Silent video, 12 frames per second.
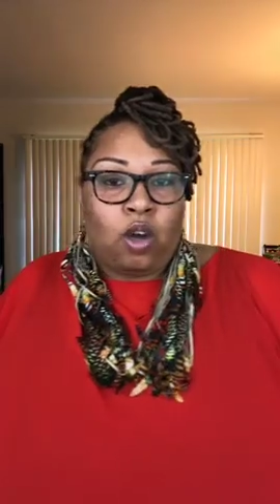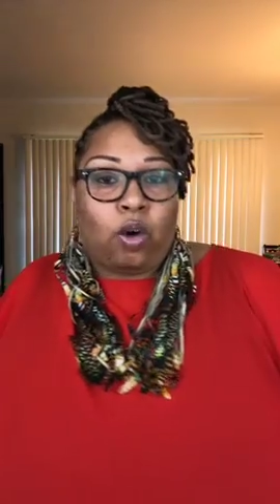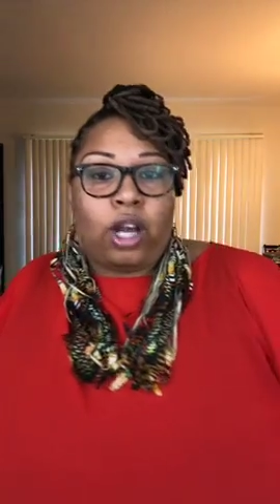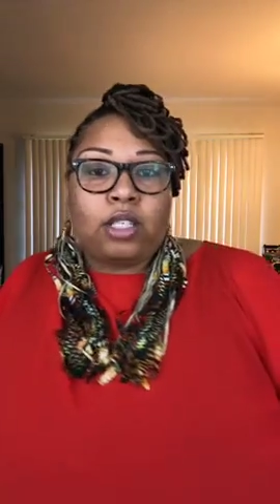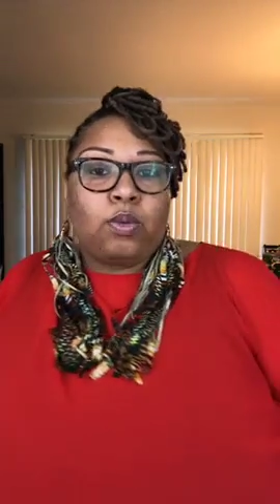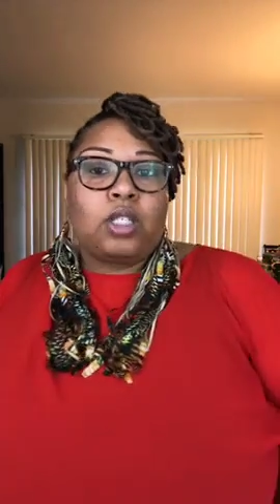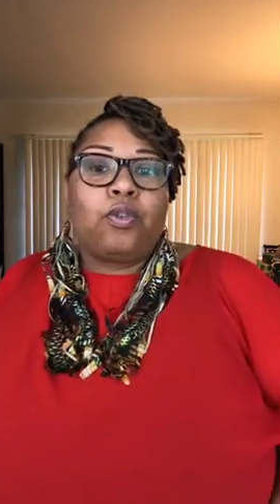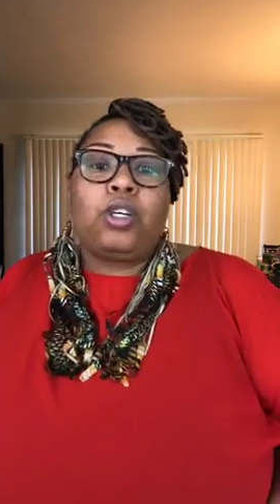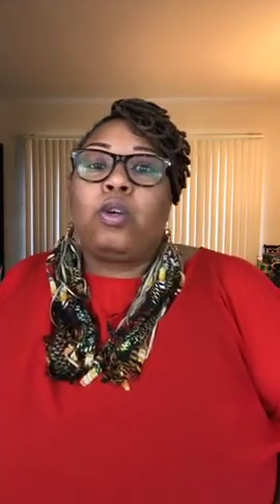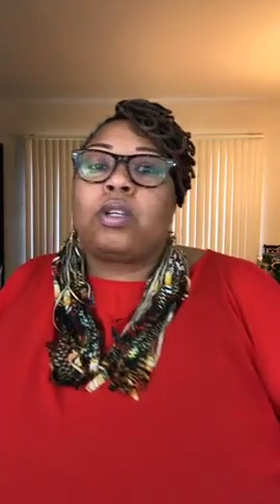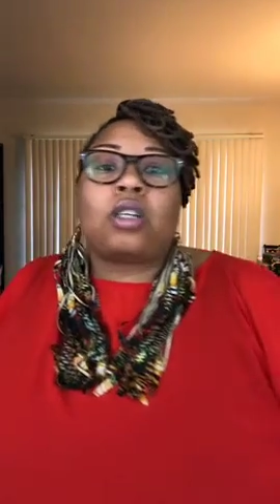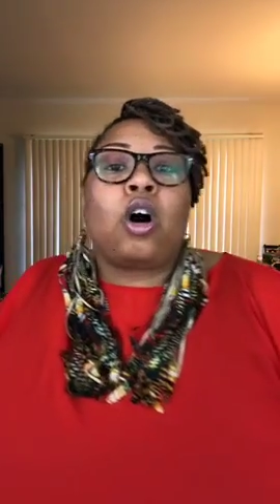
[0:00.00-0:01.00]
Because what's for
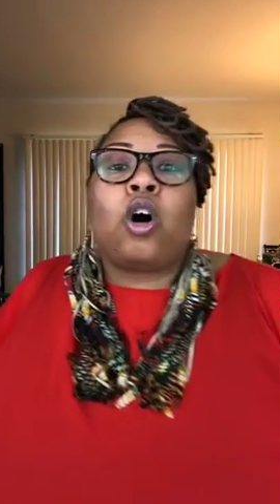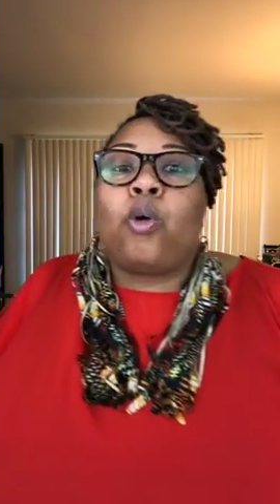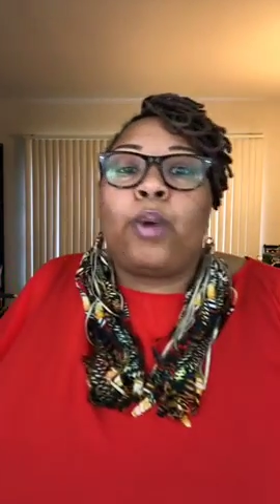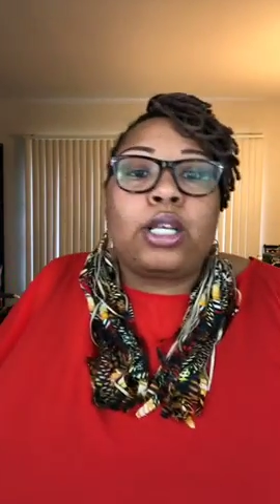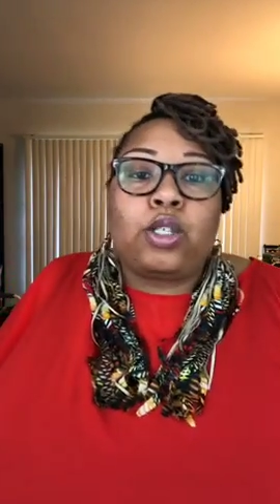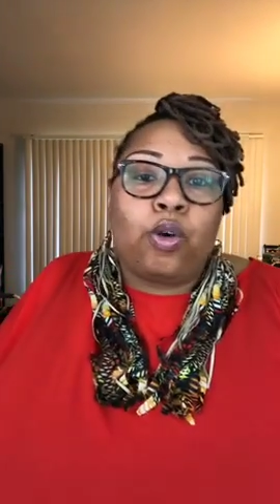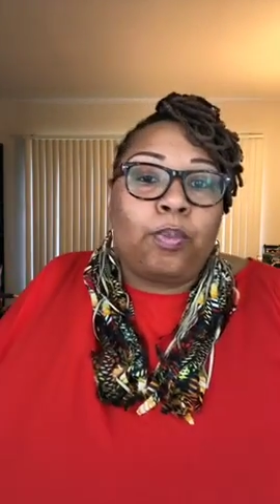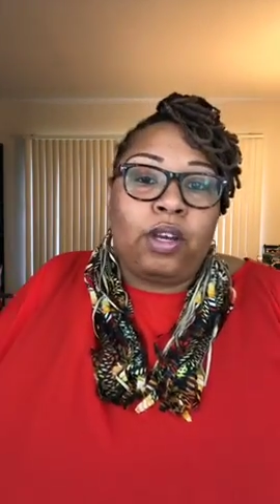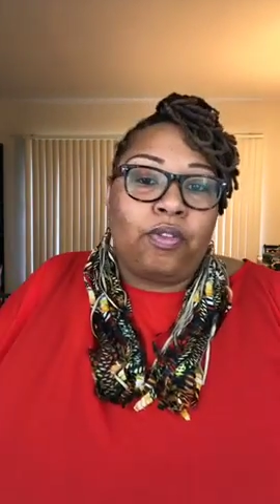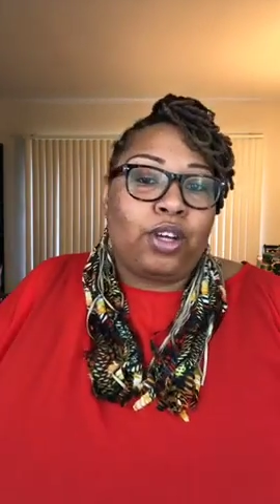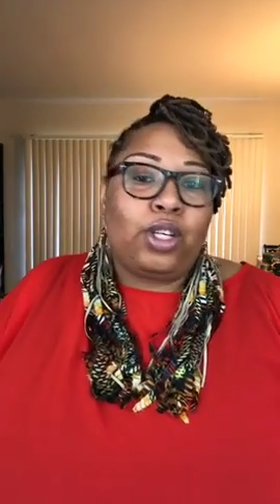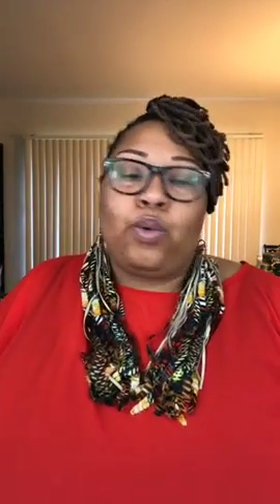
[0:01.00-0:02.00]
you is always going to
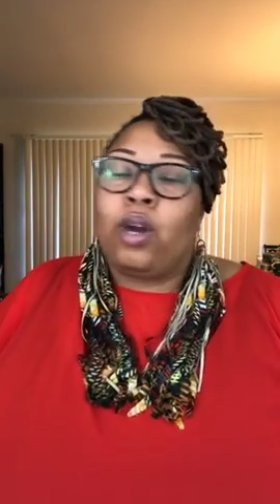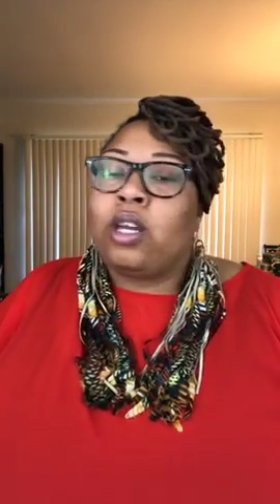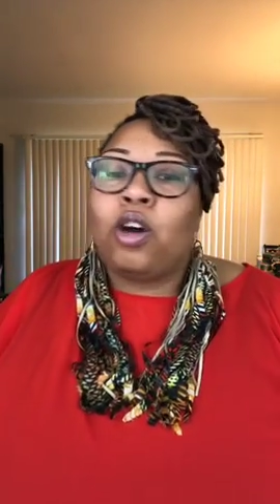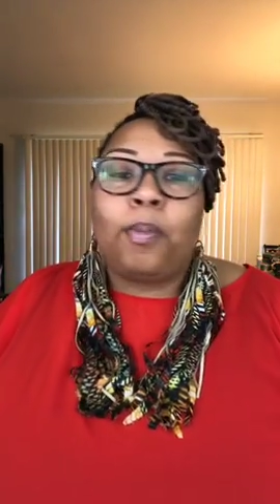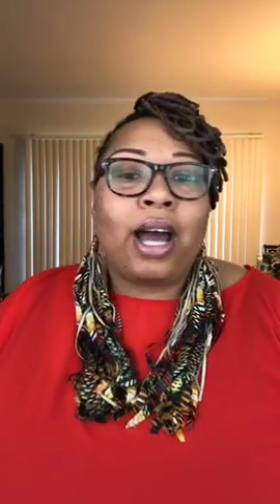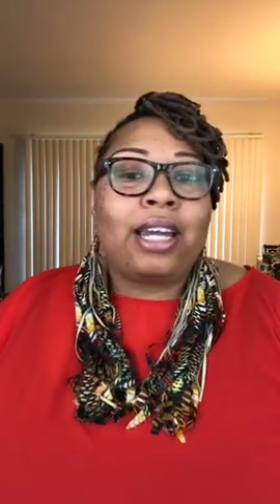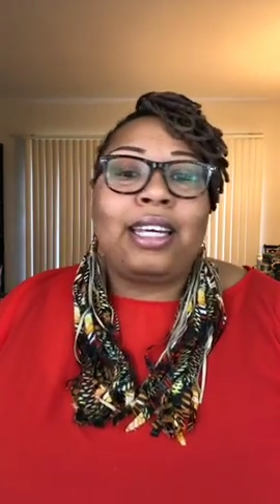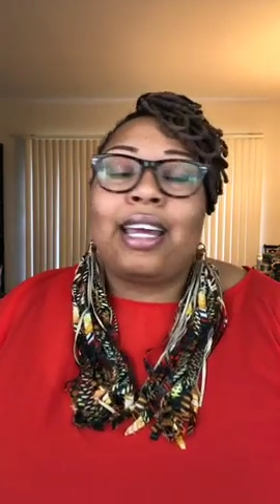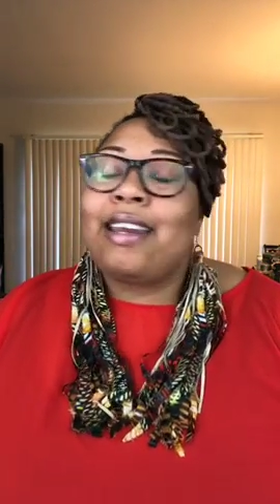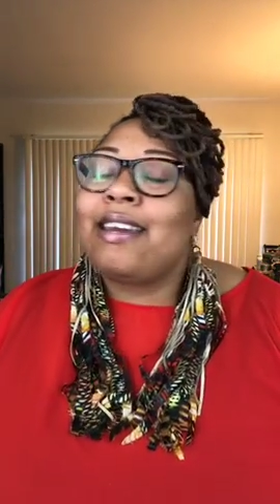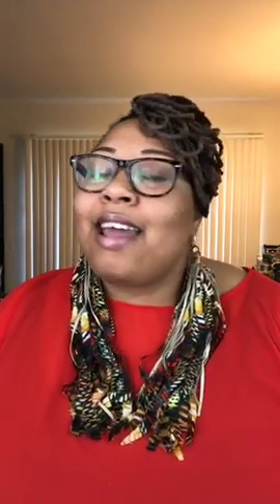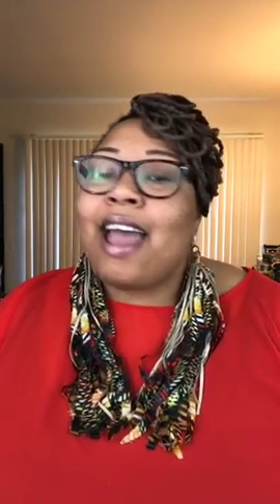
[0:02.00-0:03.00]
be for you. And nobody
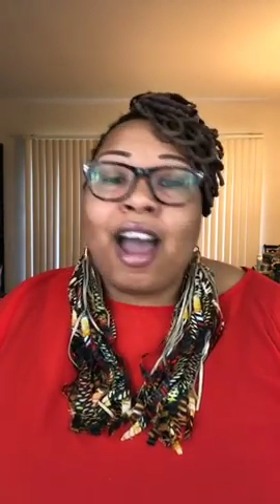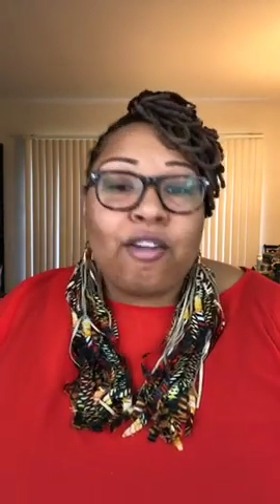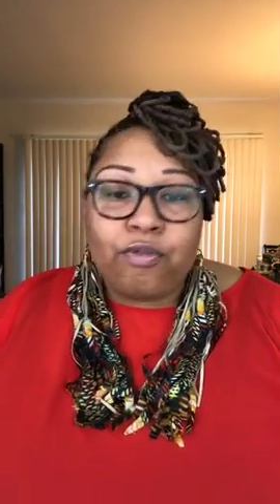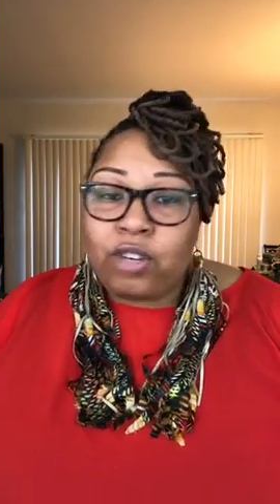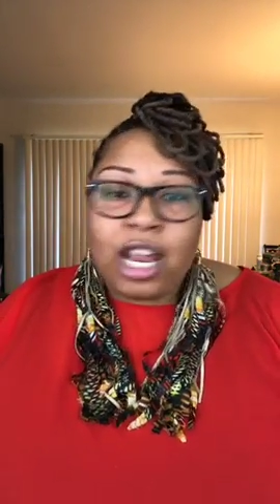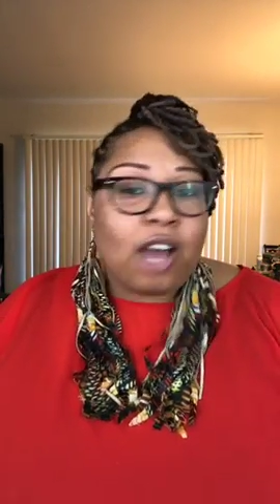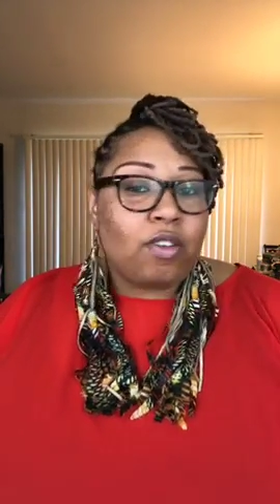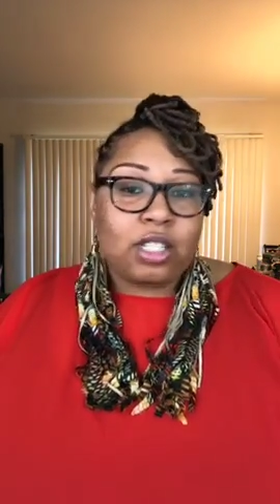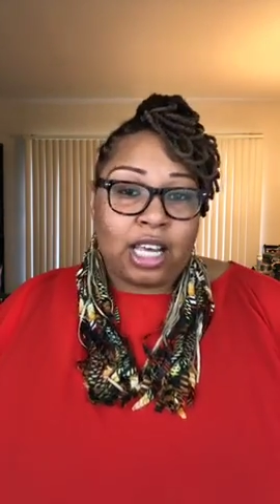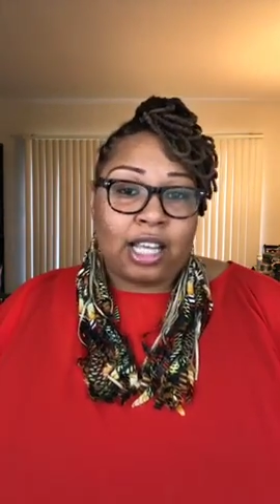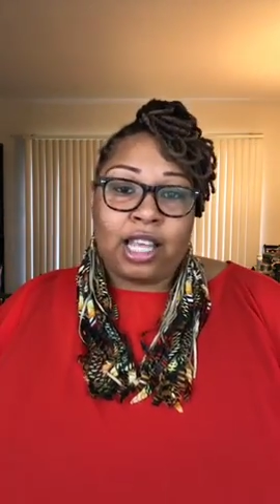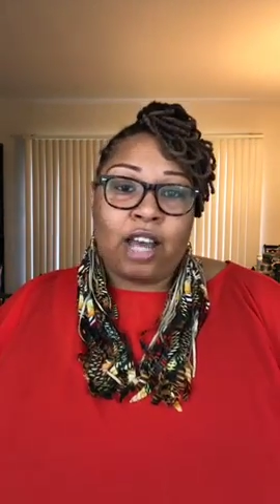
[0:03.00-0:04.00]
can never
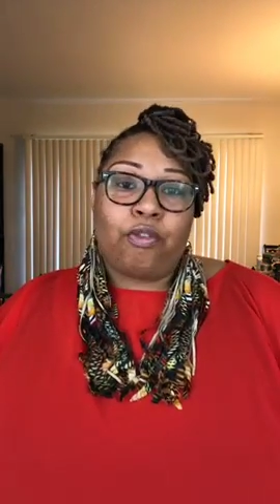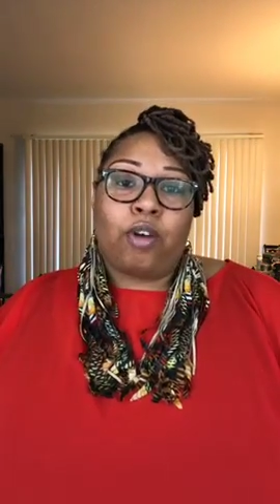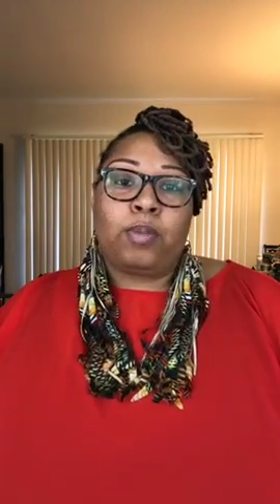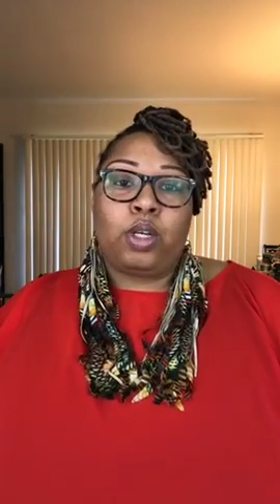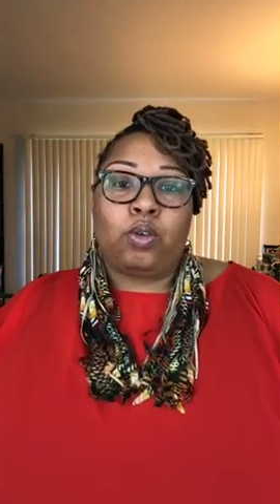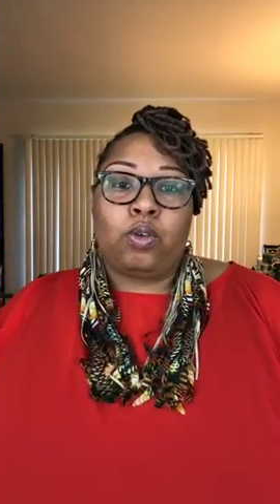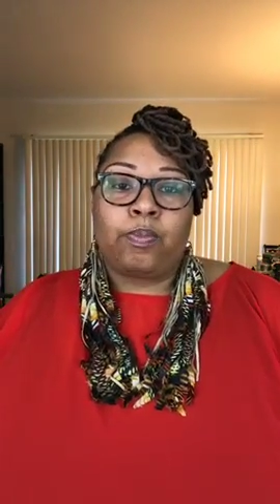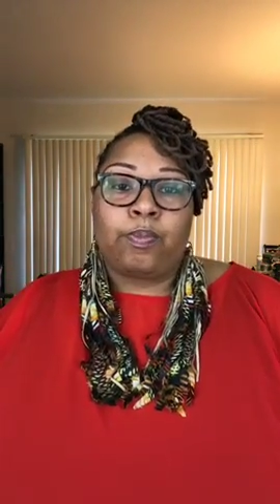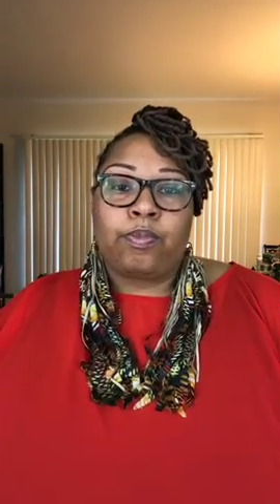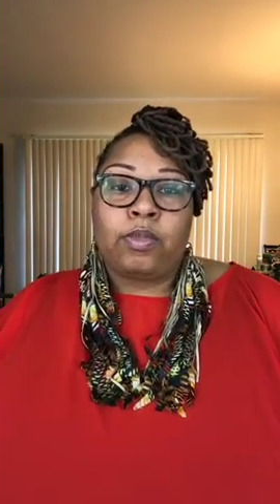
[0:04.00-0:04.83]
take that from you.